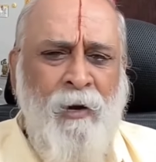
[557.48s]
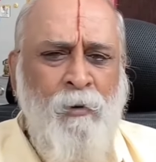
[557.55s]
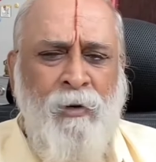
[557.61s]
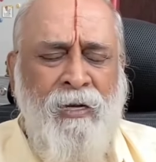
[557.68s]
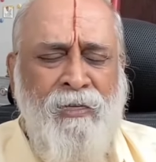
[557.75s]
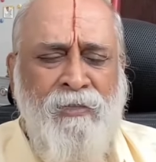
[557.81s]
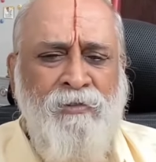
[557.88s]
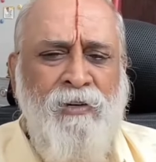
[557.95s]

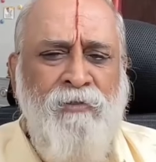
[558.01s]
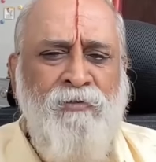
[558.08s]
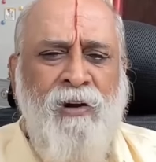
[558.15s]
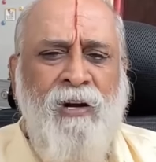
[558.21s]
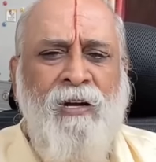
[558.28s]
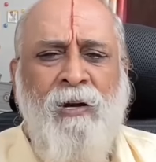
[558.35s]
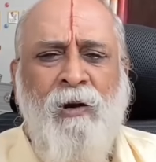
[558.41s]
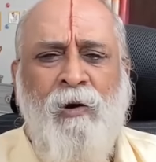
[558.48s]
Nowadays, we
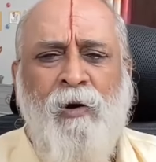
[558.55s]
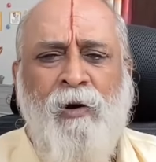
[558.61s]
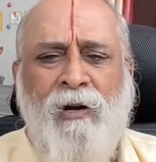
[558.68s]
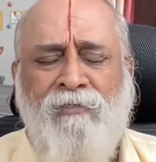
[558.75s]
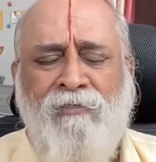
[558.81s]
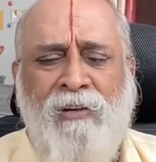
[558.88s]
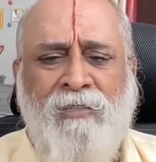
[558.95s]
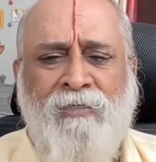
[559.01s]
find a
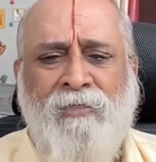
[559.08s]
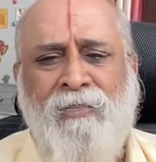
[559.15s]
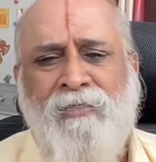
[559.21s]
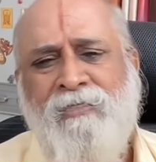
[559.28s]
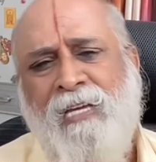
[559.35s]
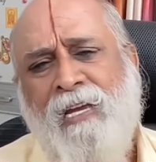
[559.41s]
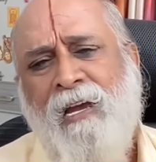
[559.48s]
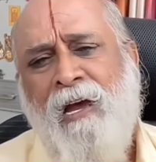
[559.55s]
lot of
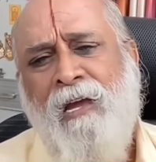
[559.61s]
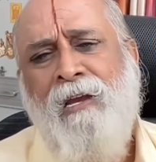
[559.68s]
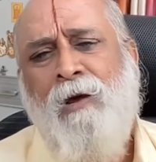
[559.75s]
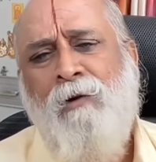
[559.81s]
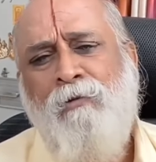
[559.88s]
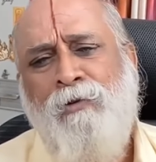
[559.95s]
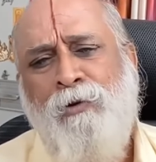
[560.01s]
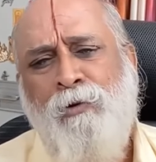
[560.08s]
youngsters saying,
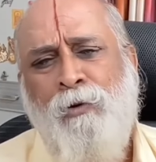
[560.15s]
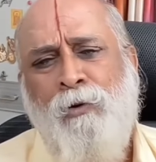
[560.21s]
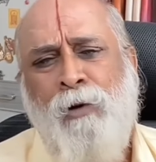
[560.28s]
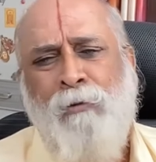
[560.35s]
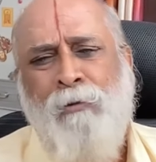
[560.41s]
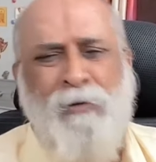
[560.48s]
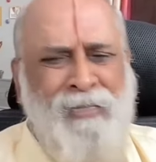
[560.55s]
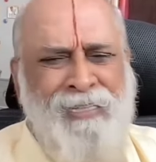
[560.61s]
I love
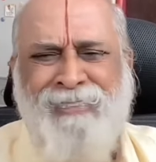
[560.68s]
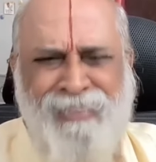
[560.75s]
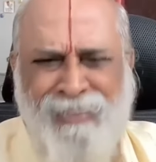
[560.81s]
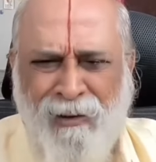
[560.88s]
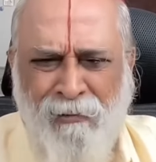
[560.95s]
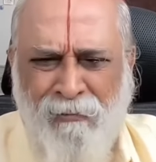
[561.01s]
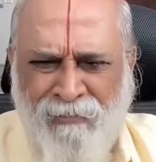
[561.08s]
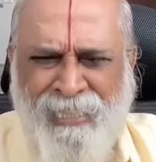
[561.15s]
you, love.
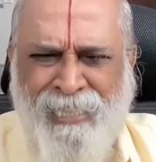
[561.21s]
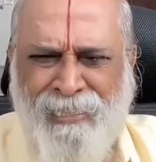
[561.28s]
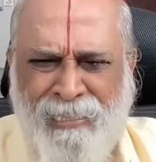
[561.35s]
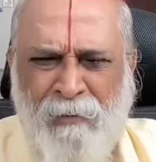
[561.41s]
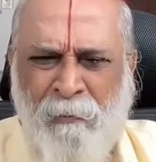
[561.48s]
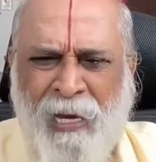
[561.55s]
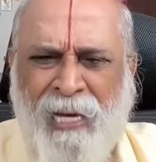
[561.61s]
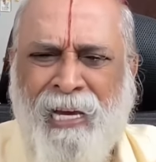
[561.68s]
It's not
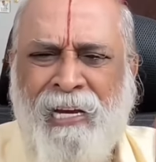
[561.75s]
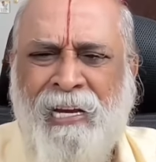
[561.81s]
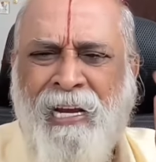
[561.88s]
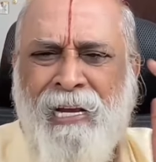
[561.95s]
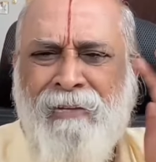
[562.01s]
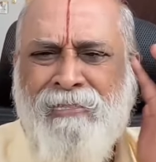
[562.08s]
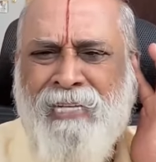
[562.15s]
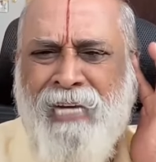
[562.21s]
just a
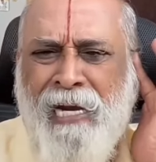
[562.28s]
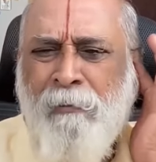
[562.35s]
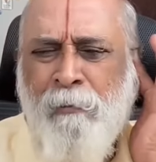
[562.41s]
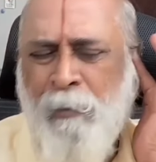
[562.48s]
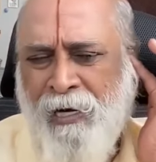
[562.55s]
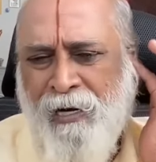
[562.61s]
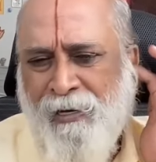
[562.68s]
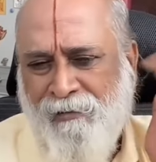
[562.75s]
mechanical
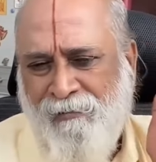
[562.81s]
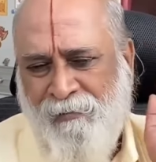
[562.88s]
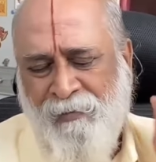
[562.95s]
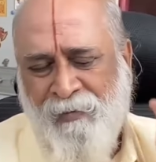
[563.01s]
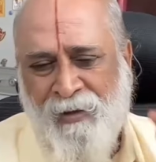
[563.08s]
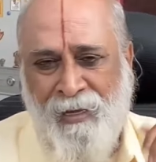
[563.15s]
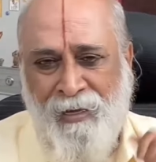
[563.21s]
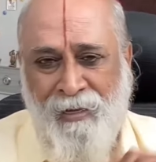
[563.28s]
statement.
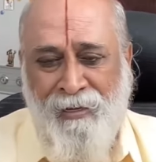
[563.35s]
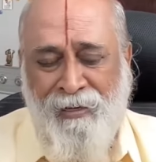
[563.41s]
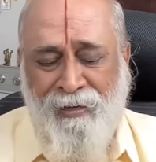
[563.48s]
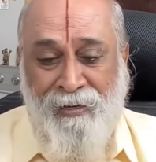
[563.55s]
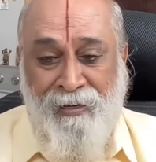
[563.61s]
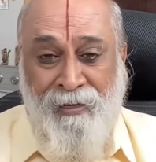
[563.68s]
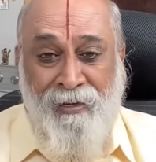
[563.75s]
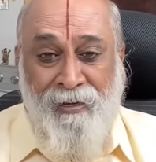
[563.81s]

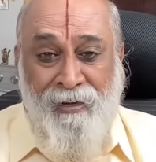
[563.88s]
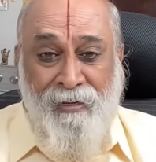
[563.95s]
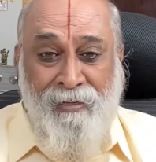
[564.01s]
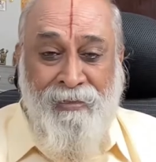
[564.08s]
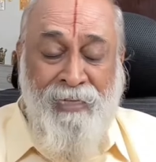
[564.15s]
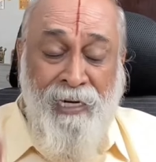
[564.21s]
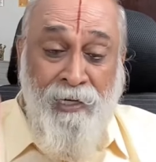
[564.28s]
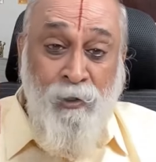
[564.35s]

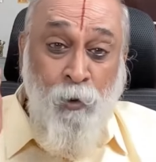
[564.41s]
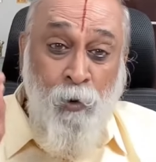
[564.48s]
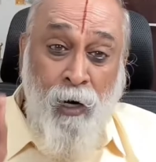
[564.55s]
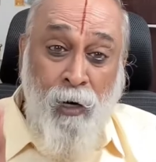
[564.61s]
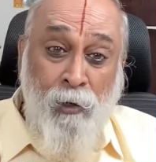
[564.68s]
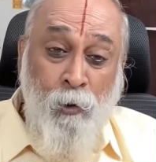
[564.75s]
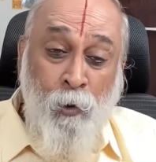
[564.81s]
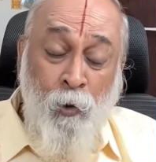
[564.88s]
They
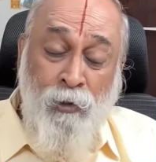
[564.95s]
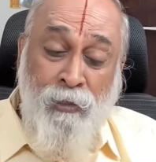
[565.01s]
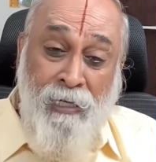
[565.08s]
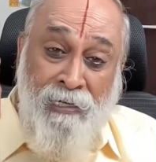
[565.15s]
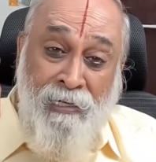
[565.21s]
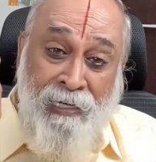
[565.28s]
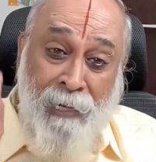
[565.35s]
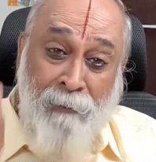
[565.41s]
do not know
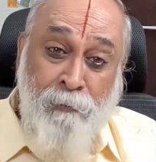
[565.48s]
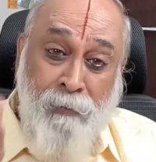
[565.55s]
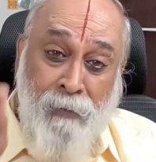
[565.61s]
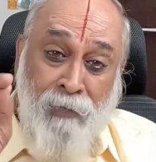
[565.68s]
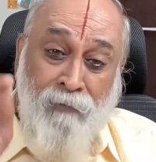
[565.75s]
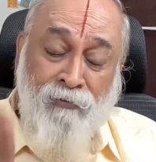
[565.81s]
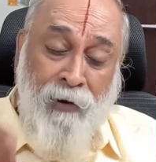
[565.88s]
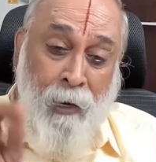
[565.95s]
the
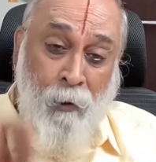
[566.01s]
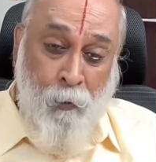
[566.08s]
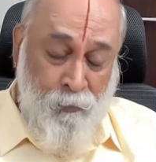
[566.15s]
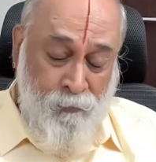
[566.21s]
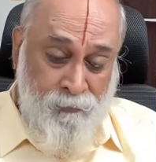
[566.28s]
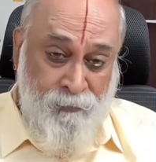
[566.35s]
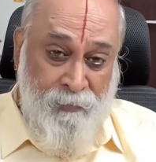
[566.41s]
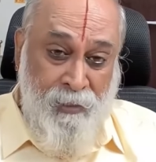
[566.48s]
depth of
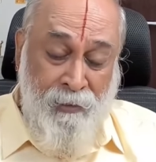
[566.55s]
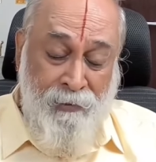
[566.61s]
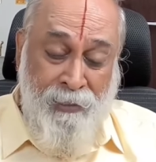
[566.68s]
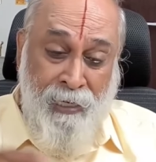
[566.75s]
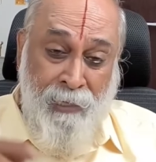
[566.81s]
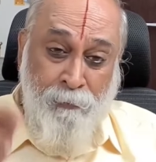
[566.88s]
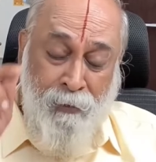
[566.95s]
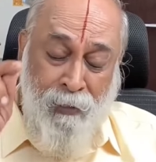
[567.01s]
love. The
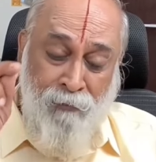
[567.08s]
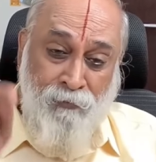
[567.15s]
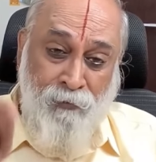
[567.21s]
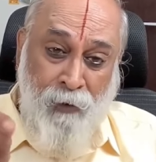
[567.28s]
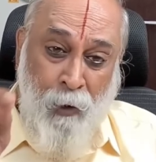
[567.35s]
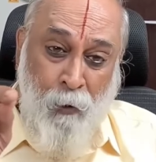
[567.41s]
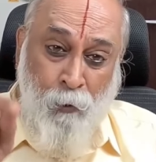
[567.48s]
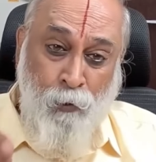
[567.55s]
depth
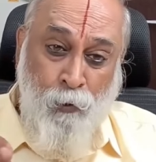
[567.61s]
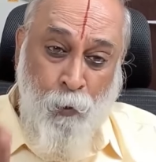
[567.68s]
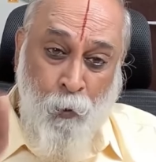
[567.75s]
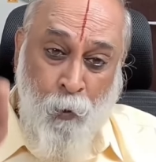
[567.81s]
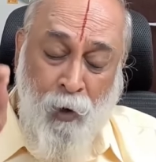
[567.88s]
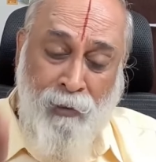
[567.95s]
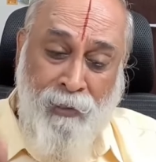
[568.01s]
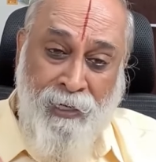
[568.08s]
of love,
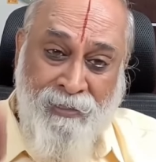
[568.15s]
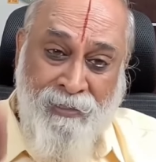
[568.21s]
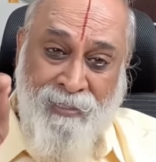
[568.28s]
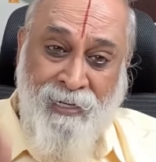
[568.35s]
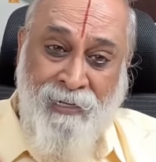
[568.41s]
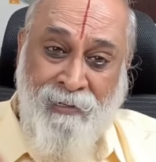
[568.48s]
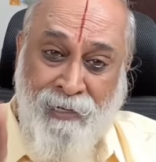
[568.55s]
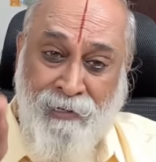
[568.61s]
to what
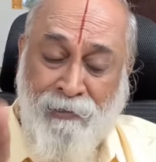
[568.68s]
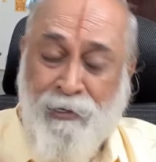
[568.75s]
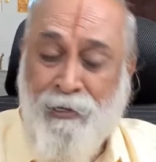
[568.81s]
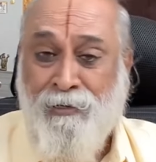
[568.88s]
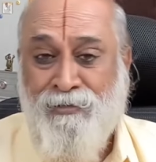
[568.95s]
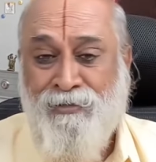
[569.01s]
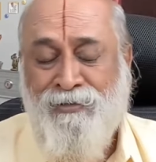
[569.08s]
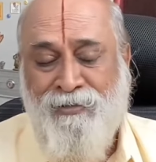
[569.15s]
extent
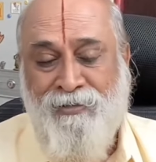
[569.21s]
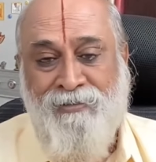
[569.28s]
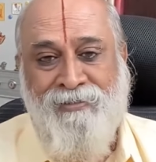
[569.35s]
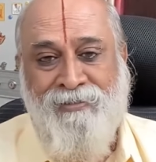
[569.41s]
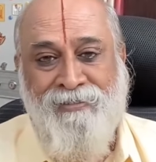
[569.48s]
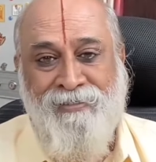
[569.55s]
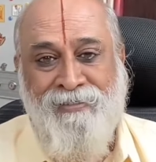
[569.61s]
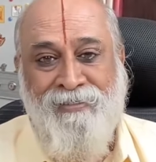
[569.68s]
it
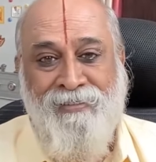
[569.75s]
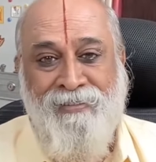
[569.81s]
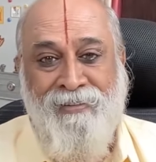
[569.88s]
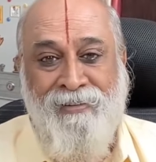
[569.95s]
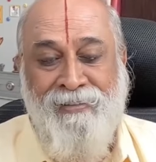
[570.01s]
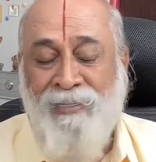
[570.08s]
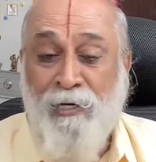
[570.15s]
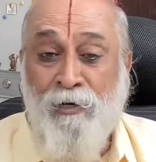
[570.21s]
is,
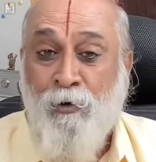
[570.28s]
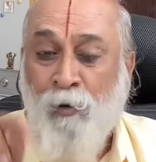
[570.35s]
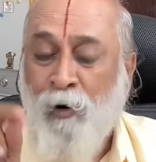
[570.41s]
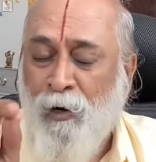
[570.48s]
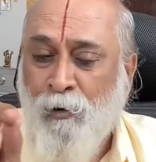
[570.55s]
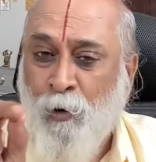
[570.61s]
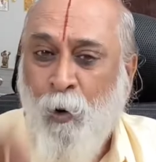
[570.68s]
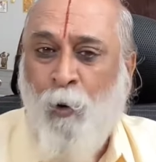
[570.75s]
they
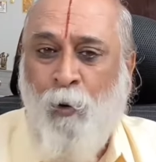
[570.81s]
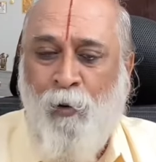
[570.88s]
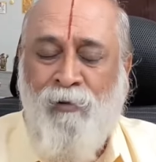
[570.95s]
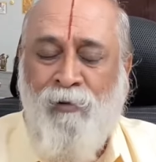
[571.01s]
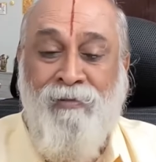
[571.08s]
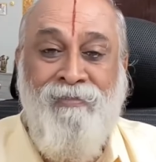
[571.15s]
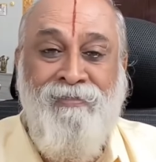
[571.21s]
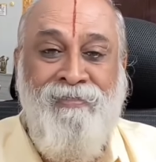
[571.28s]
do not
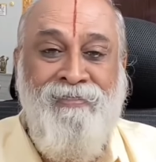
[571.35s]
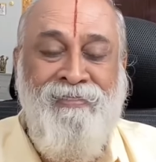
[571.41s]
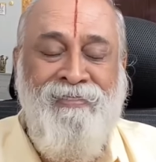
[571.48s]
know.